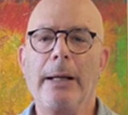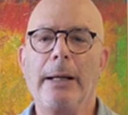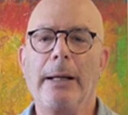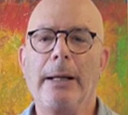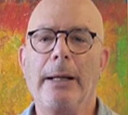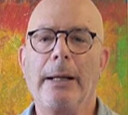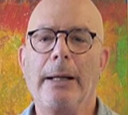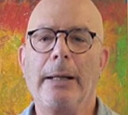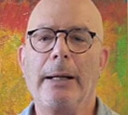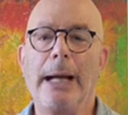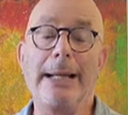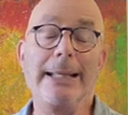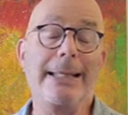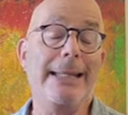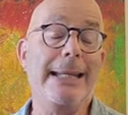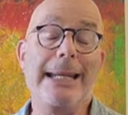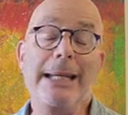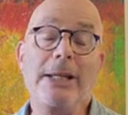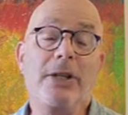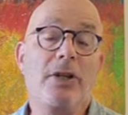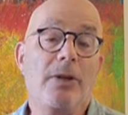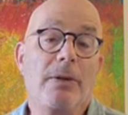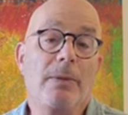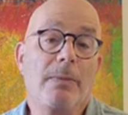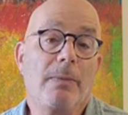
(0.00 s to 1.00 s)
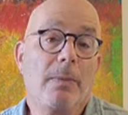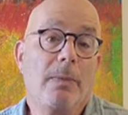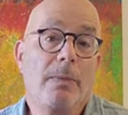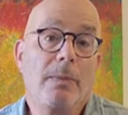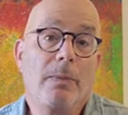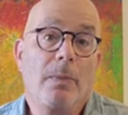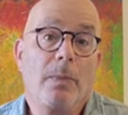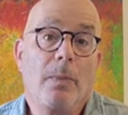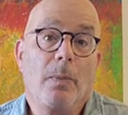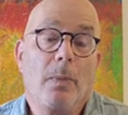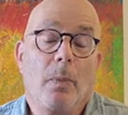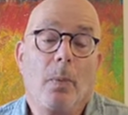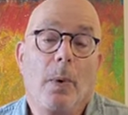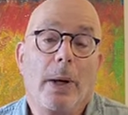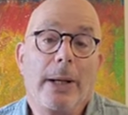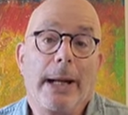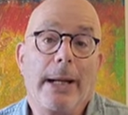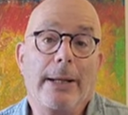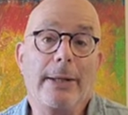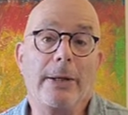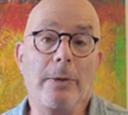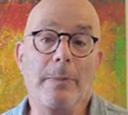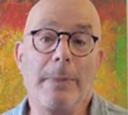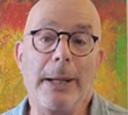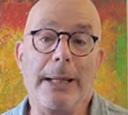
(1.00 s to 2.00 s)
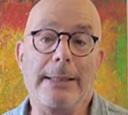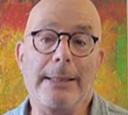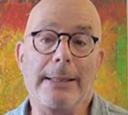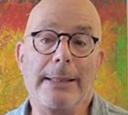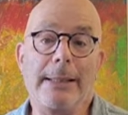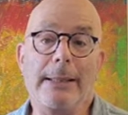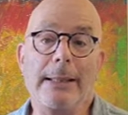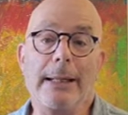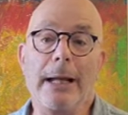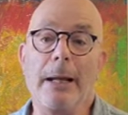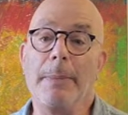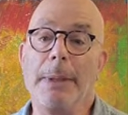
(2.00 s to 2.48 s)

Uh, I teach what I do basically.